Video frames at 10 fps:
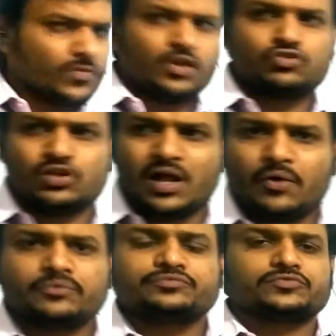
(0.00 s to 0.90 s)
so
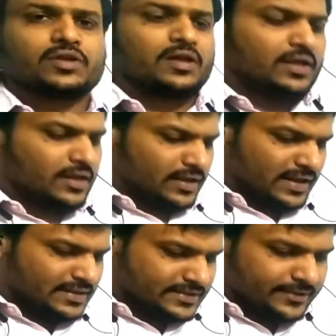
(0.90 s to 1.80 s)
now
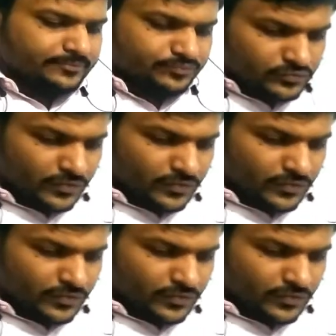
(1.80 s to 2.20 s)
let's see.